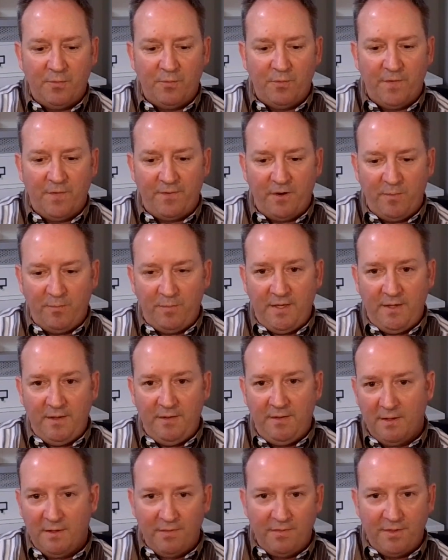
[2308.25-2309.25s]
whether it
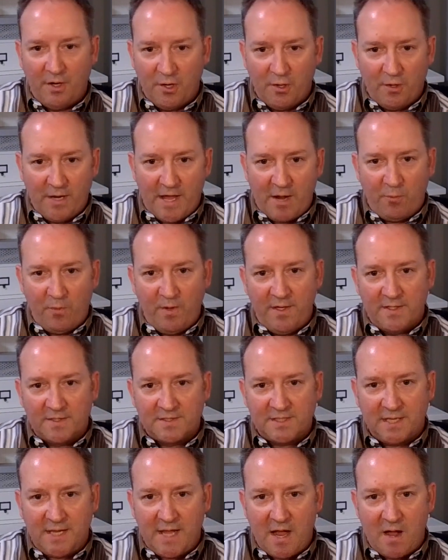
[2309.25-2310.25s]
be their own
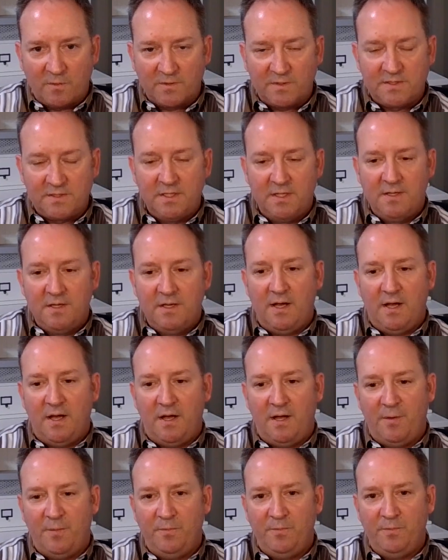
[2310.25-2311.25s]
eyewitness accounts,
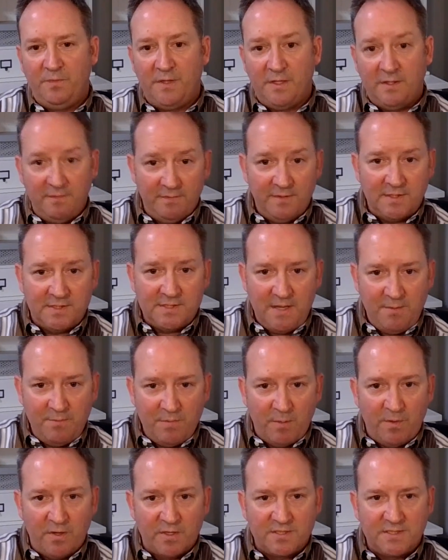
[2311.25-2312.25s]
the
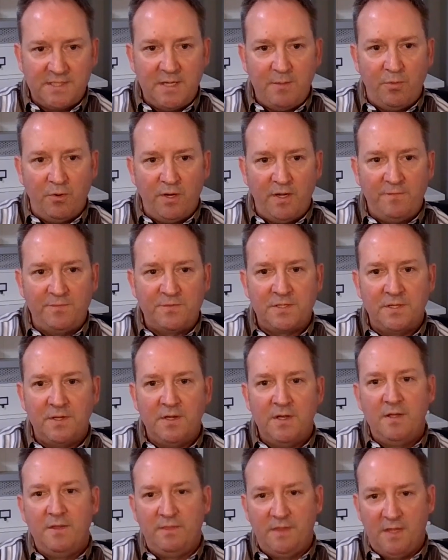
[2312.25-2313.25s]
team members' debriefs,
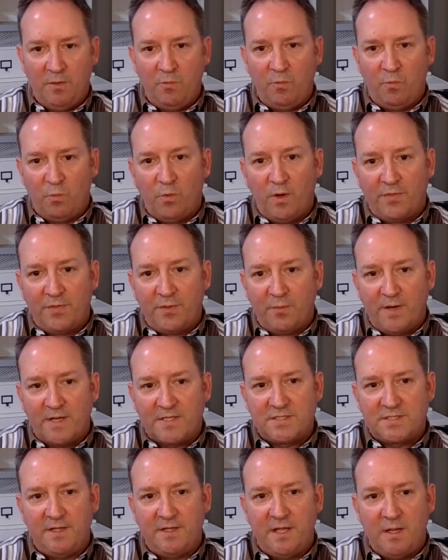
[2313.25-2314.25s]
then what the
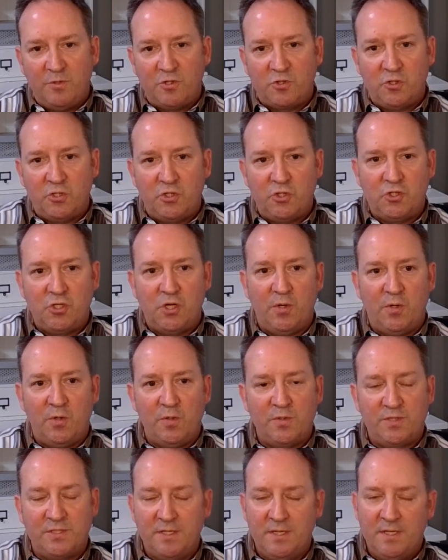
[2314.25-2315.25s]
rest of the imagery
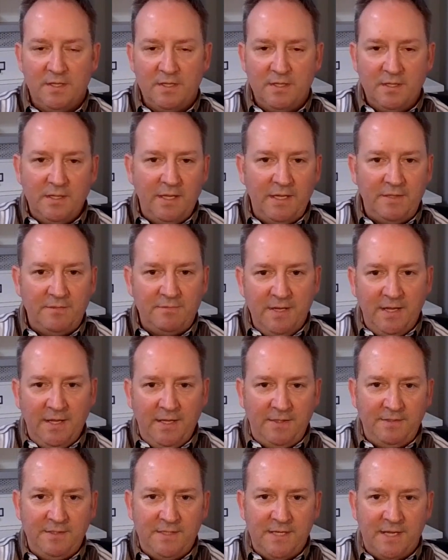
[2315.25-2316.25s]
shows, it
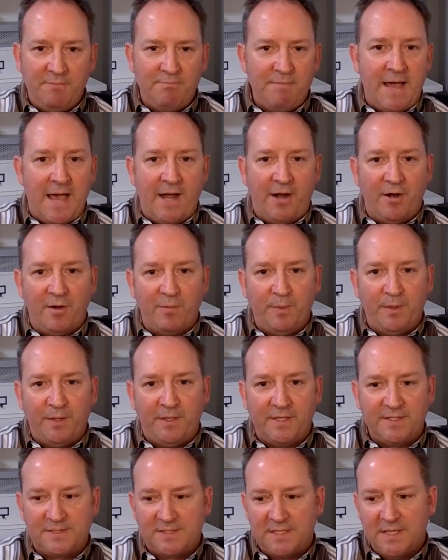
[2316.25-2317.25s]
doesn't matter,
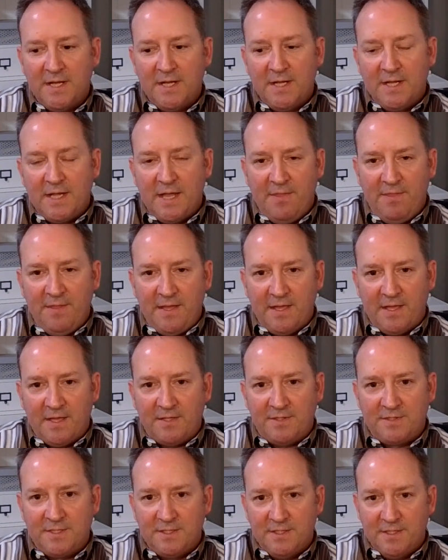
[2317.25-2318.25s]
because in the
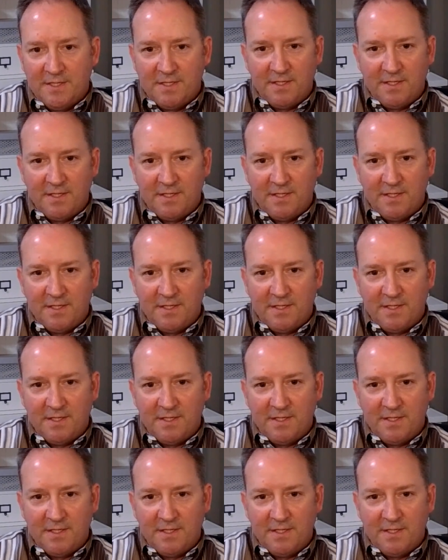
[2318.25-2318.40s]
end,